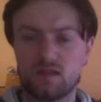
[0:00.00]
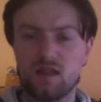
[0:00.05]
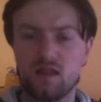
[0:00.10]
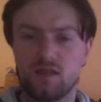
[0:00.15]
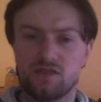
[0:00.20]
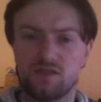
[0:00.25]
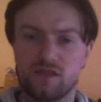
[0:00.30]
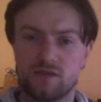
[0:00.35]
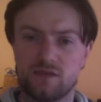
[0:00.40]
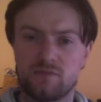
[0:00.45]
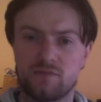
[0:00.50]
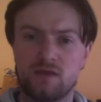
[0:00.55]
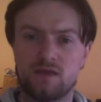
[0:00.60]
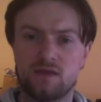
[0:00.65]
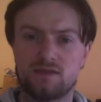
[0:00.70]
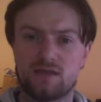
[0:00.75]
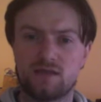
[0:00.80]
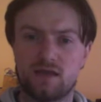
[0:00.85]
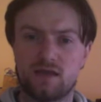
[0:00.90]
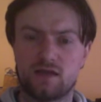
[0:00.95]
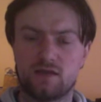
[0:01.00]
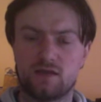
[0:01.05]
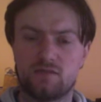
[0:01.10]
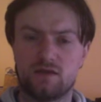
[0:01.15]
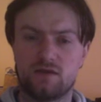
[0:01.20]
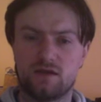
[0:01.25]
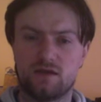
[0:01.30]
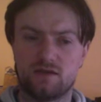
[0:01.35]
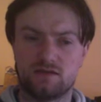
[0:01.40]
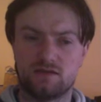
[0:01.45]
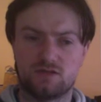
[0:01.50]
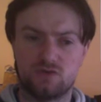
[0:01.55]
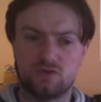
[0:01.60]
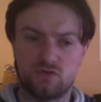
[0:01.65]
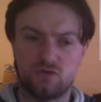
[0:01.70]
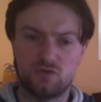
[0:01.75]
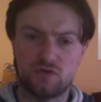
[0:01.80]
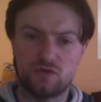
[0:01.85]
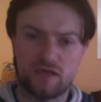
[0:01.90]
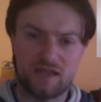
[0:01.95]
they're my target market. So
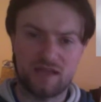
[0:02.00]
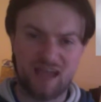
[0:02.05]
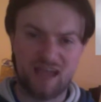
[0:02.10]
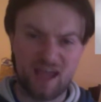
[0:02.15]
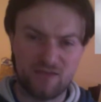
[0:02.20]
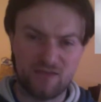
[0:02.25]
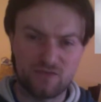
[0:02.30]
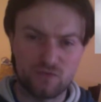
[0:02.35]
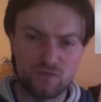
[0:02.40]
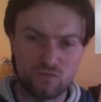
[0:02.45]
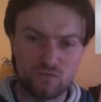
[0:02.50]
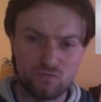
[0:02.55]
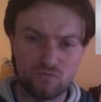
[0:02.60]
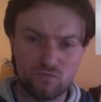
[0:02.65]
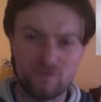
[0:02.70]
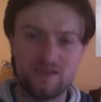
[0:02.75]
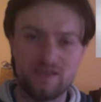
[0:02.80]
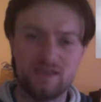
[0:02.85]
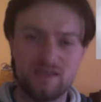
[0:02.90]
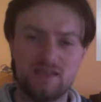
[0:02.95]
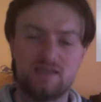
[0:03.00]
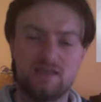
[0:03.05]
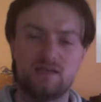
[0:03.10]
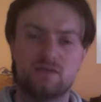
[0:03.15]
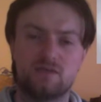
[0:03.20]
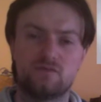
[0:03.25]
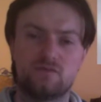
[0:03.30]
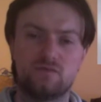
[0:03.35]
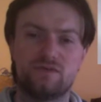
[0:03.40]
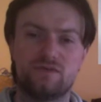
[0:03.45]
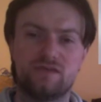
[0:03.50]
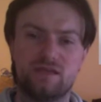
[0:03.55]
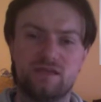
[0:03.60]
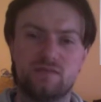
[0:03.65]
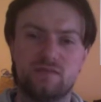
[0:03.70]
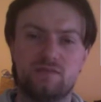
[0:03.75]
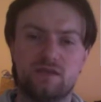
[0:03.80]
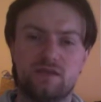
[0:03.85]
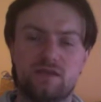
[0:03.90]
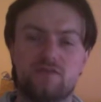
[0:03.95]
you kind of have to really,
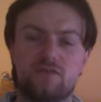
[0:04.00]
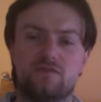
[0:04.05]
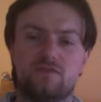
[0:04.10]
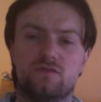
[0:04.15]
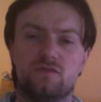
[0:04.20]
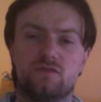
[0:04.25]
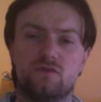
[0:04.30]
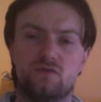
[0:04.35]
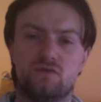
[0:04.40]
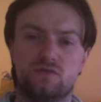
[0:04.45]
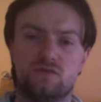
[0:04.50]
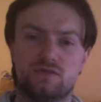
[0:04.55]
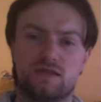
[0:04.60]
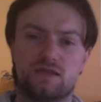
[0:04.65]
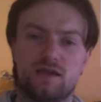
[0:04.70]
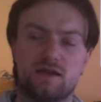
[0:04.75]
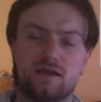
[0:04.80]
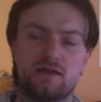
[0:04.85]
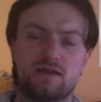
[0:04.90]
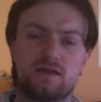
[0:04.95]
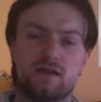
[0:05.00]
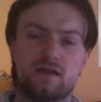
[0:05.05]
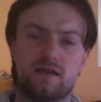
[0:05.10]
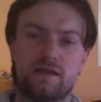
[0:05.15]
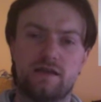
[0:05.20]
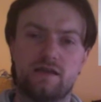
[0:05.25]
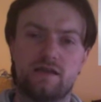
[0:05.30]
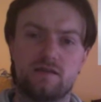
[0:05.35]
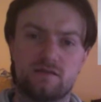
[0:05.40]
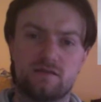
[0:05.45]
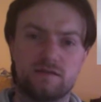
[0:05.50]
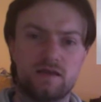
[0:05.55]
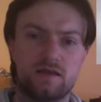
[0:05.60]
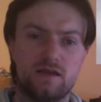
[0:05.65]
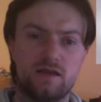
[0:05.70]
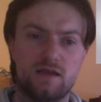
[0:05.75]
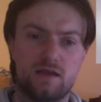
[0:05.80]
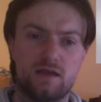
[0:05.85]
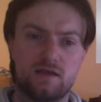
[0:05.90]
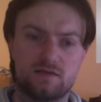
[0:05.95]
really be careful who you target and
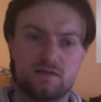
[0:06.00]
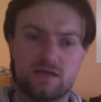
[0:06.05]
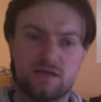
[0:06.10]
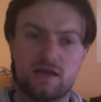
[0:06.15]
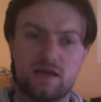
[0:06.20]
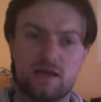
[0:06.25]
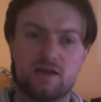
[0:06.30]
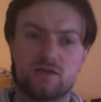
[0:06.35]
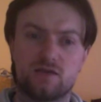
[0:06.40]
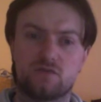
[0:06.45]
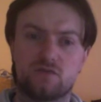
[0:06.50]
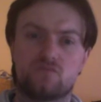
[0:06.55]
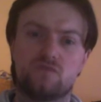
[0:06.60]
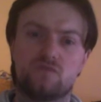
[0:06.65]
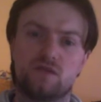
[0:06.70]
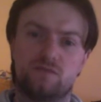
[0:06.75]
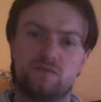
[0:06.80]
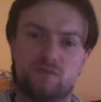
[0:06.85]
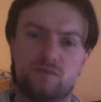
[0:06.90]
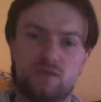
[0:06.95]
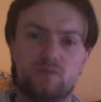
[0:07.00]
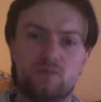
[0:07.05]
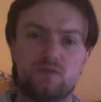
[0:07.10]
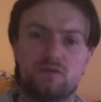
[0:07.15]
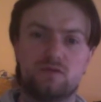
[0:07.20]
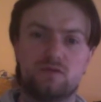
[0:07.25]
target the right people.